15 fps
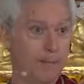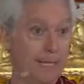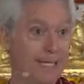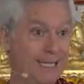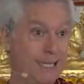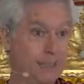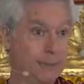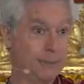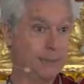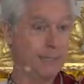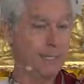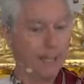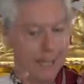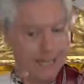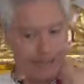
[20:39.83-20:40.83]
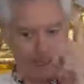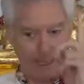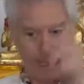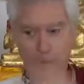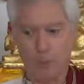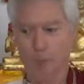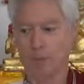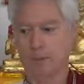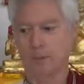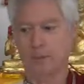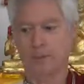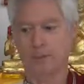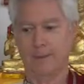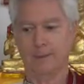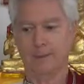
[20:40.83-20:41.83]
Big difference. I can tell you how.
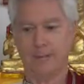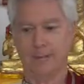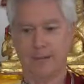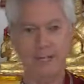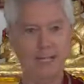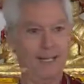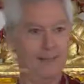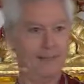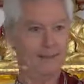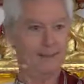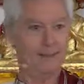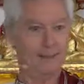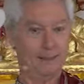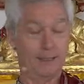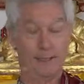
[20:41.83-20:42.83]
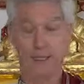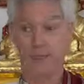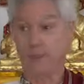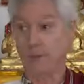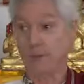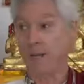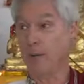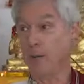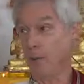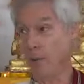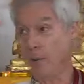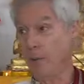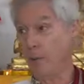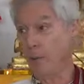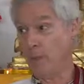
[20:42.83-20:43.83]
You ready? So you might want
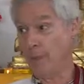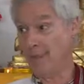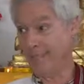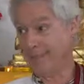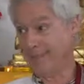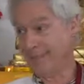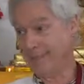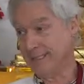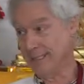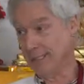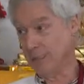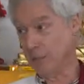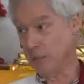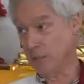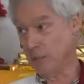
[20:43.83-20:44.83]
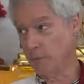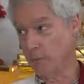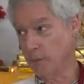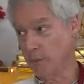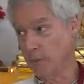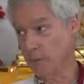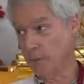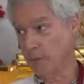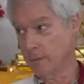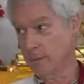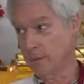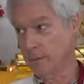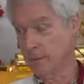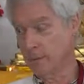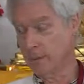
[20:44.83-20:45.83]
to remember it because I think this is actually useful.
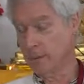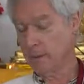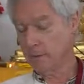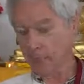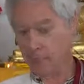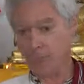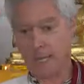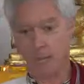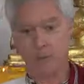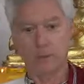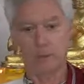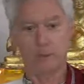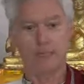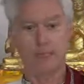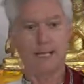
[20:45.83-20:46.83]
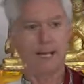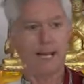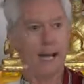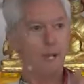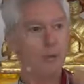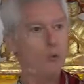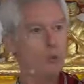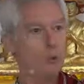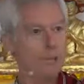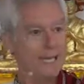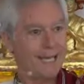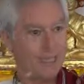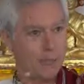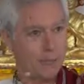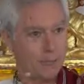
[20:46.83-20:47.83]
Here's how. How can you
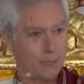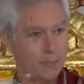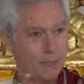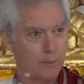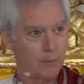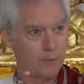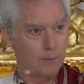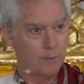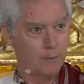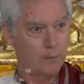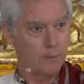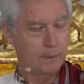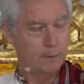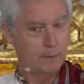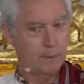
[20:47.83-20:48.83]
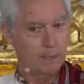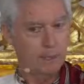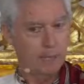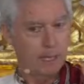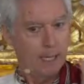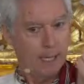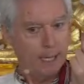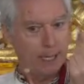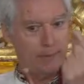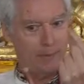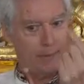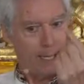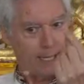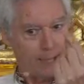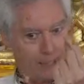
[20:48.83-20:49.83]
test yourself?
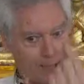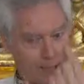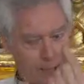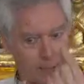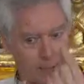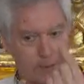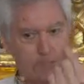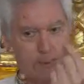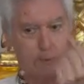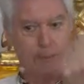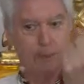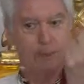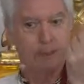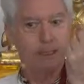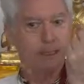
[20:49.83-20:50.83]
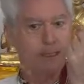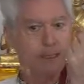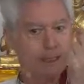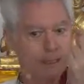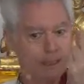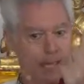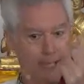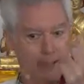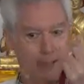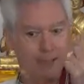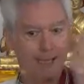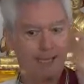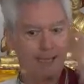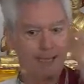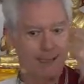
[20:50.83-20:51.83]
And here's how. It's a
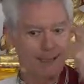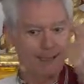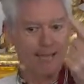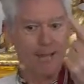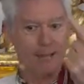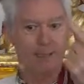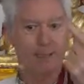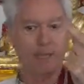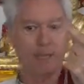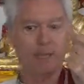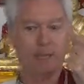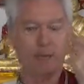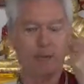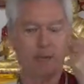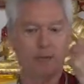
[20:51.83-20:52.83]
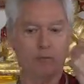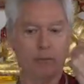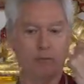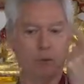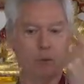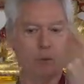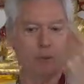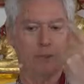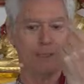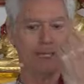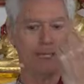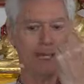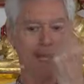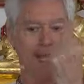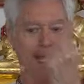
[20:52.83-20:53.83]
test, like an exam at the end of a course.